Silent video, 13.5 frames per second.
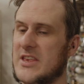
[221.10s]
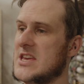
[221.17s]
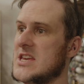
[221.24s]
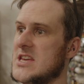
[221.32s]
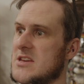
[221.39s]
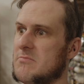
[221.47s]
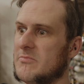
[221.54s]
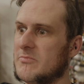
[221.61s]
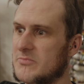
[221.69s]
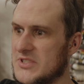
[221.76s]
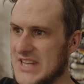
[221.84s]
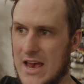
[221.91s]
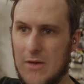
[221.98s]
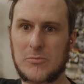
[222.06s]
the
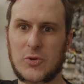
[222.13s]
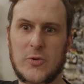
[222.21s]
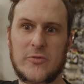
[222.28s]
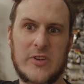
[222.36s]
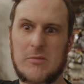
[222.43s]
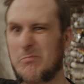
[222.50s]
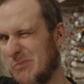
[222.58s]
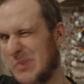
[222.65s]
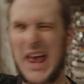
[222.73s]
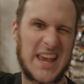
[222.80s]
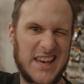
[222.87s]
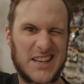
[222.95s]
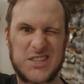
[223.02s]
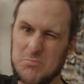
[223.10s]
soundproofing
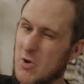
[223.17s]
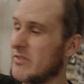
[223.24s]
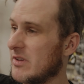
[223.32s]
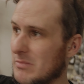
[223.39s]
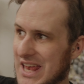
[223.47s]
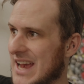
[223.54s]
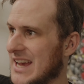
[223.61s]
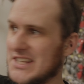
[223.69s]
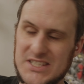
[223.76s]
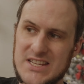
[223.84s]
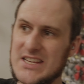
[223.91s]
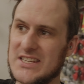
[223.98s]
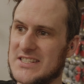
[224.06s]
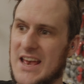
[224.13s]
blankets, moving blankets,
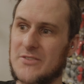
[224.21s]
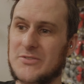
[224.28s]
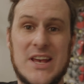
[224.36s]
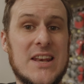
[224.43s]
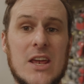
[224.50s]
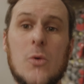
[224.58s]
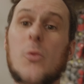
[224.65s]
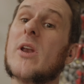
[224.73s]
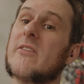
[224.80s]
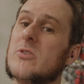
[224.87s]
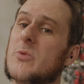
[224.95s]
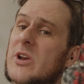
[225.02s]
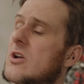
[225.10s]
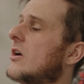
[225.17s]
the sound deadening, whatever
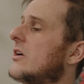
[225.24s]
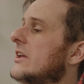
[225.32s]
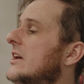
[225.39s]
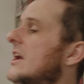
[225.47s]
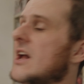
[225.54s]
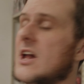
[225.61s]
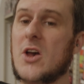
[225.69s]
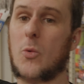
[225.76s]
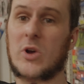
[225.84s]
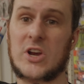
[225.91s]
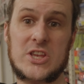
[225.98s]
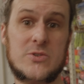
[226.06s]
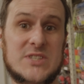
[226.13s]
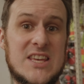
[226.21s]
you wanna call it. We're
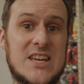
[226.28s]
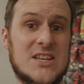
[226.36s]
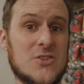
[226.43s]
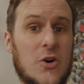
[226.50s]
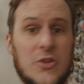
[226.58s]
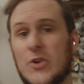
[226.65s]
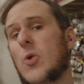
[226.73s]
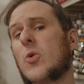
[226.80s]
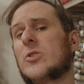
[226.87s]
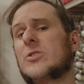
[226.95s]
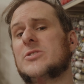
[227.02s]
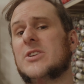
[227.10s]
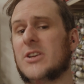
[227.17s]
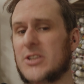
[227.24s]
gonna use these on the
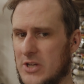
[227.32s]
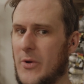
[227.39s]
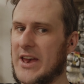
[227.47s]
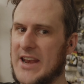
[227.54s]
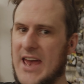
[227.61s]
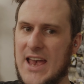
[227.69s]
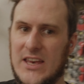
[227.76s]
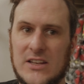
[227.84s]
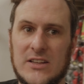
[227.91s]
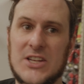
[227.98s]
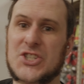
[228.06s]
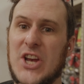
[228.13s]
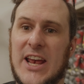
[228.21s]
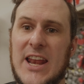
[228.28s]
corners to go ahead and hang it.
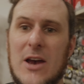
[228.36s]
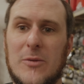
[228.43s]
Let's check it